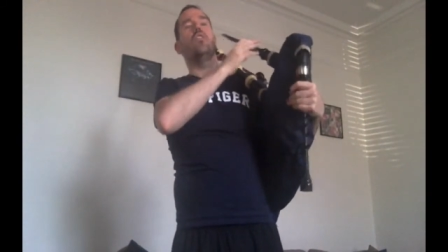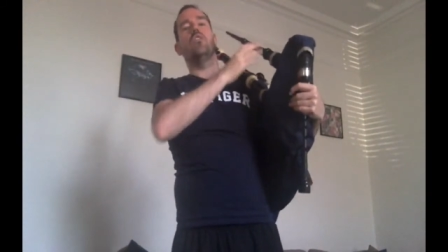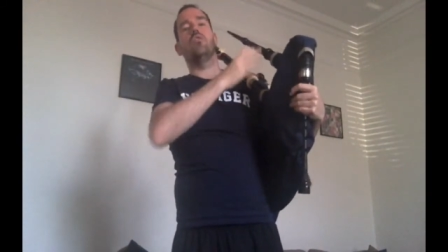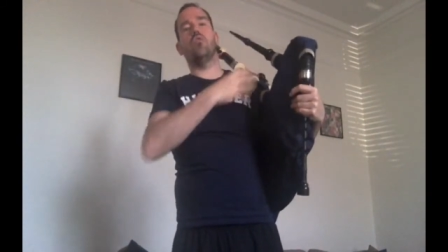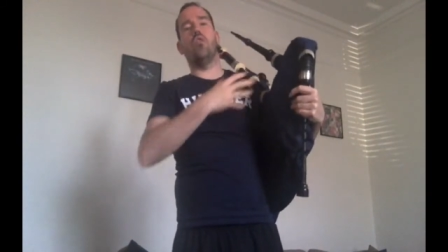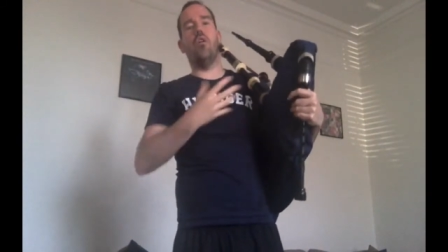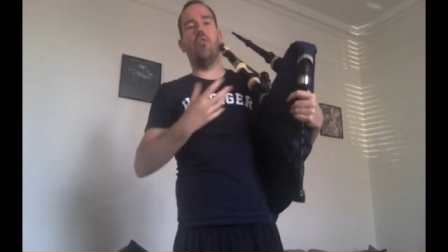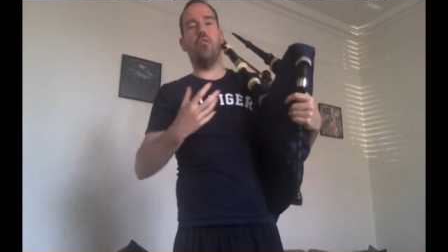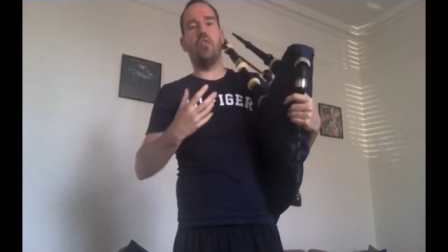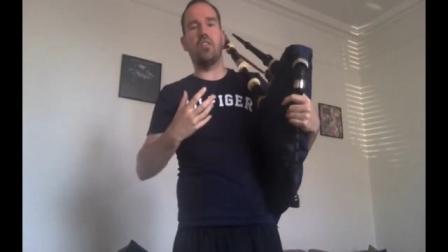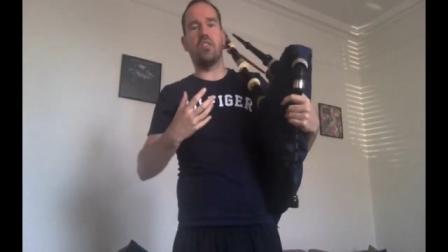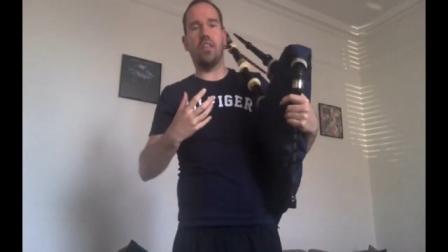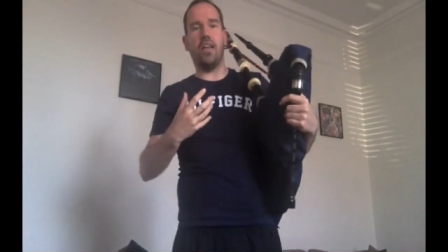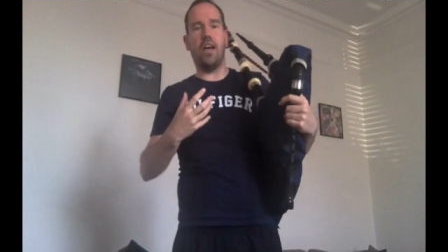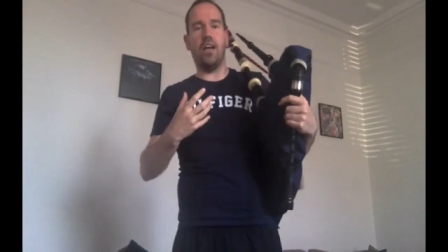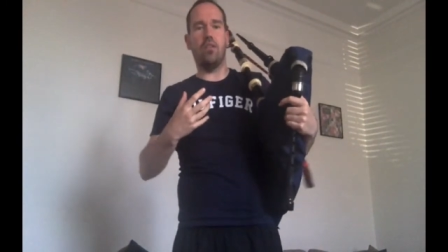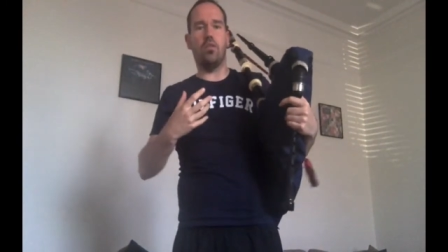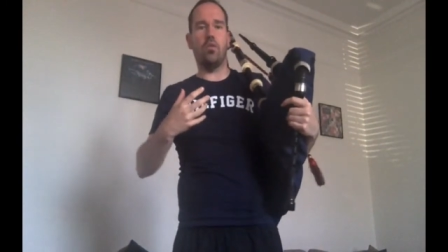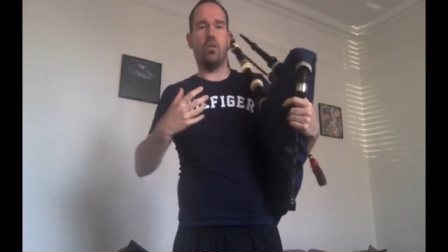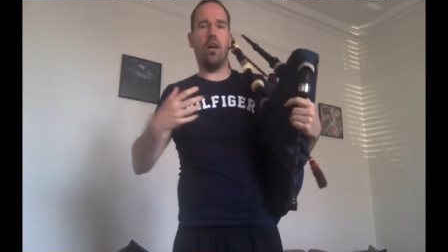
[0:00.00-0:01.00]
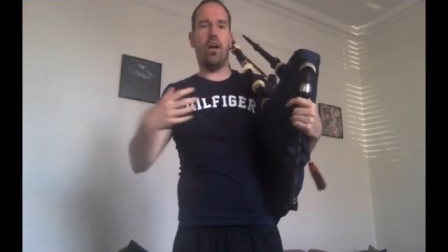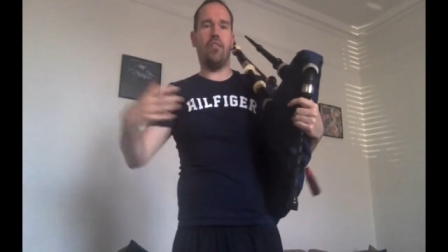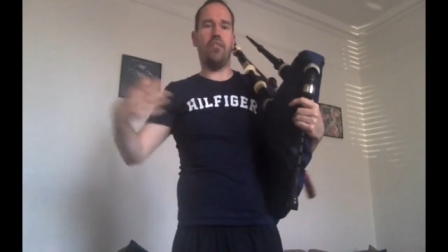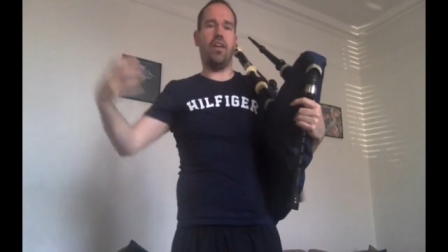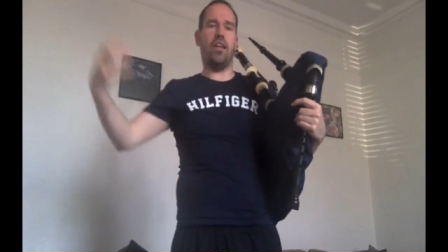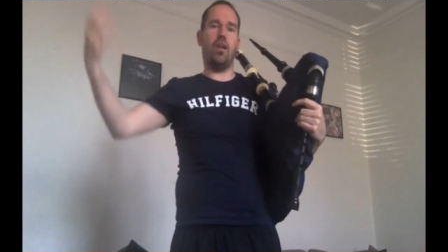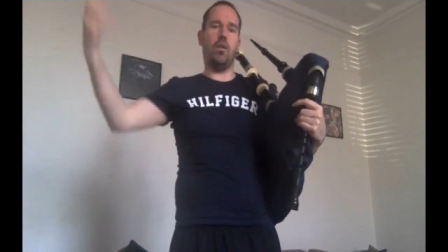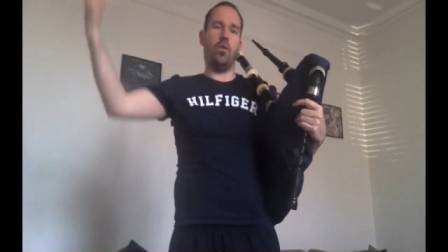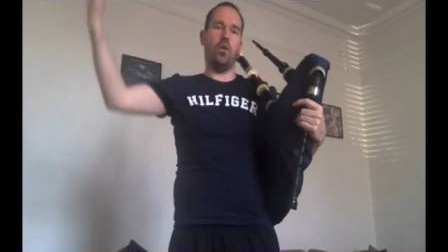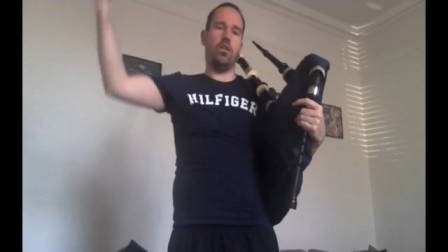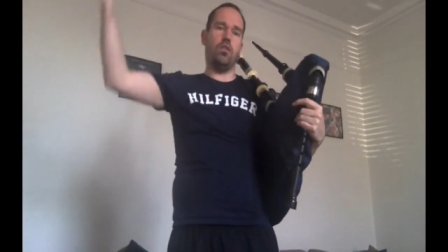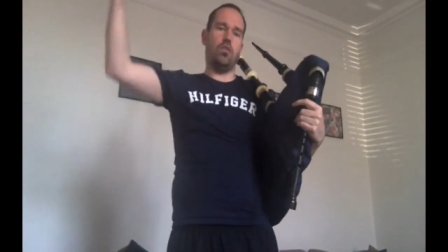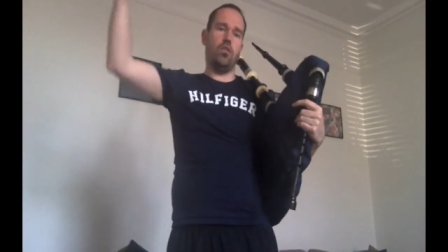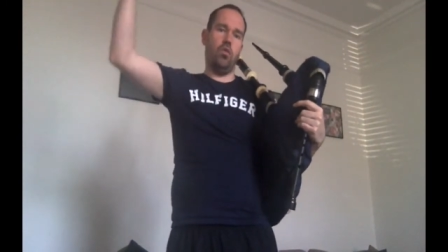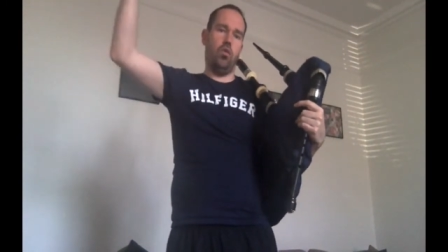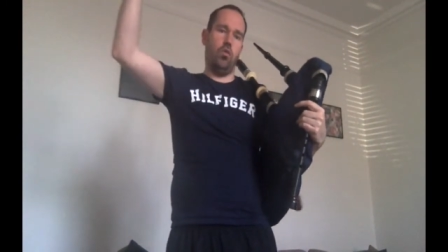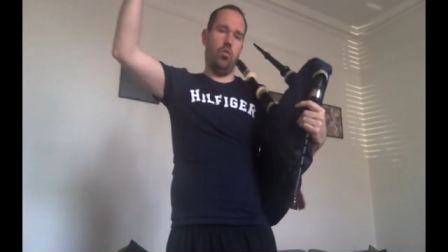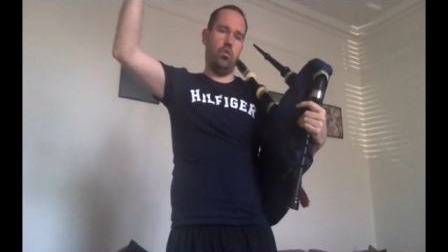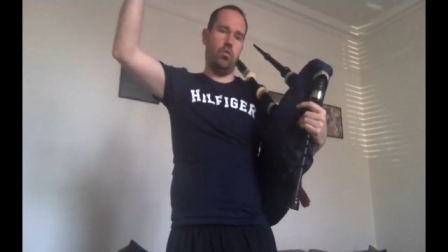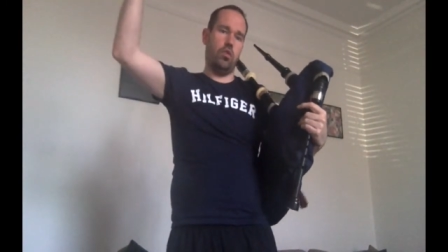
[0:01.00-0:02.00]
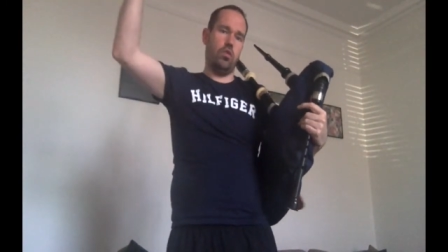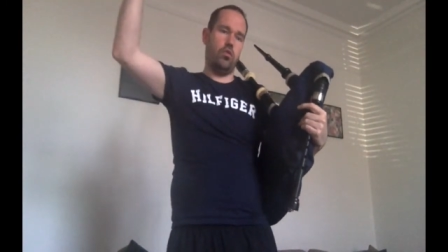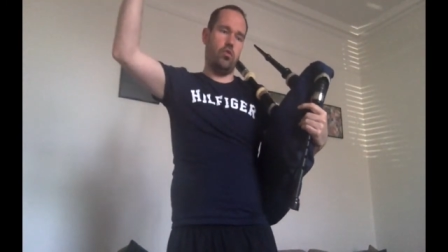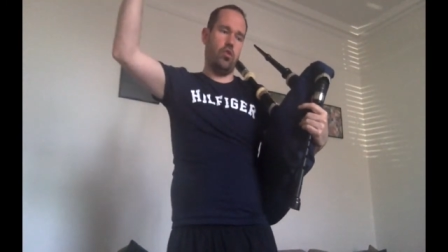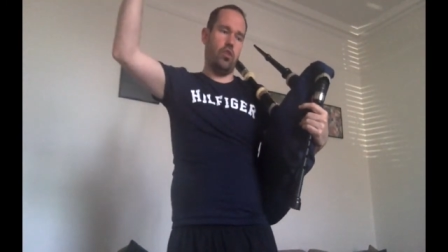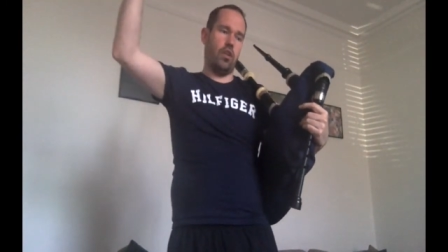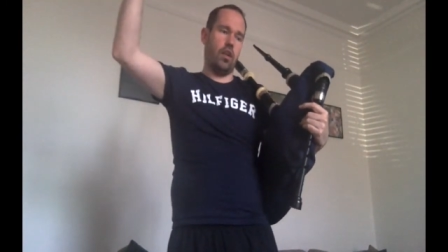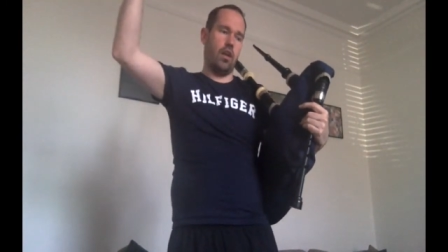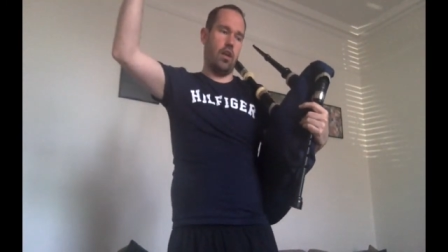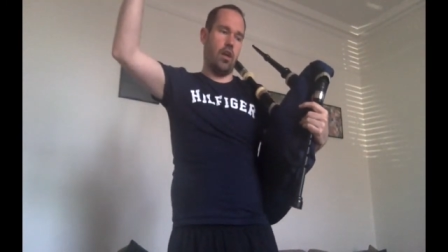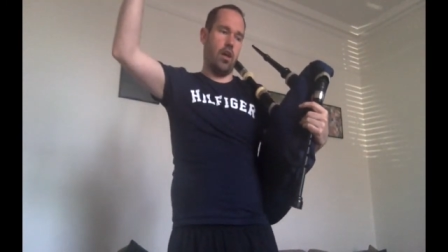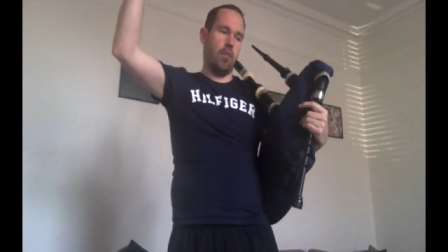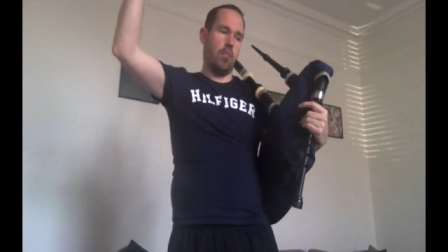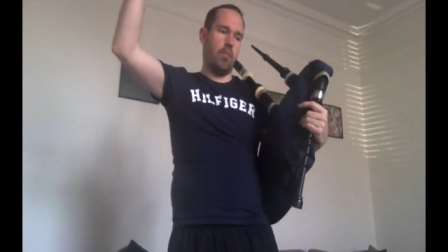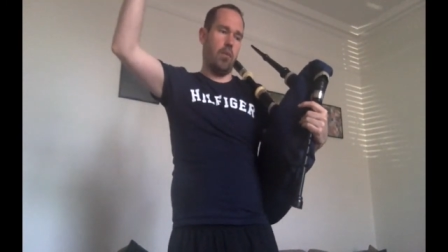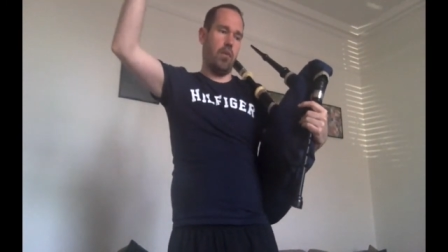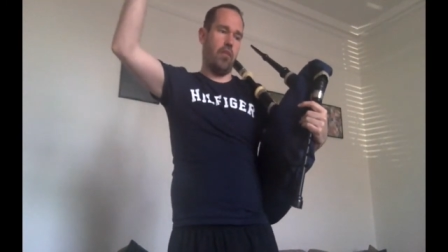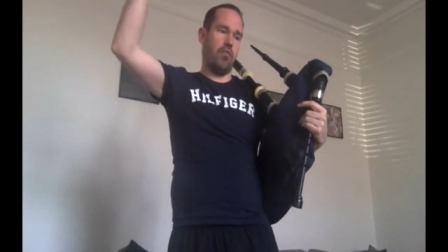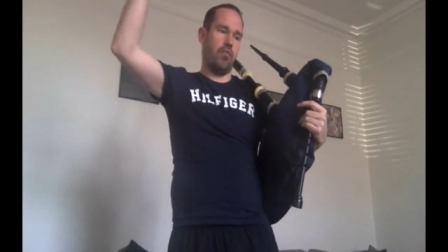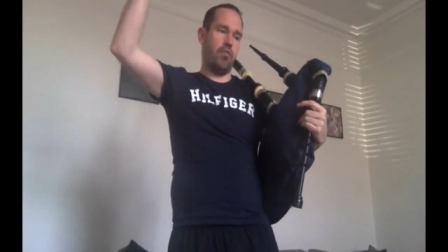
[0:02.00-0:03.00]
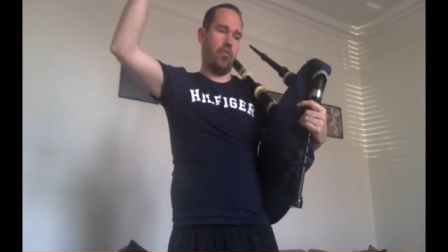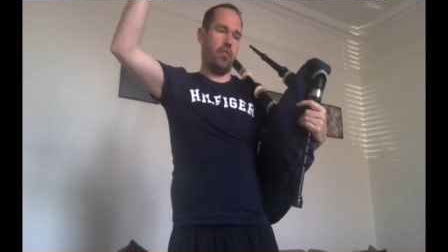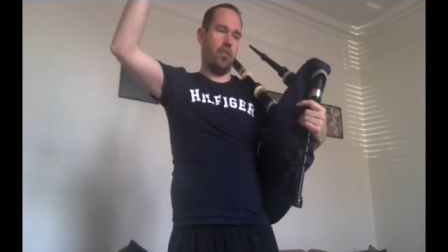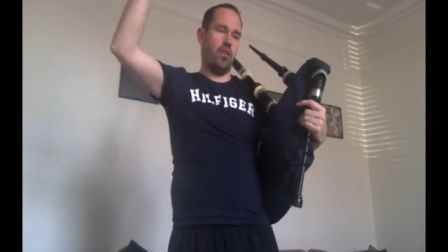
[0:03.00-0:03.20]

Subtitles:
So obviously I don't have anyone to hold the tuner above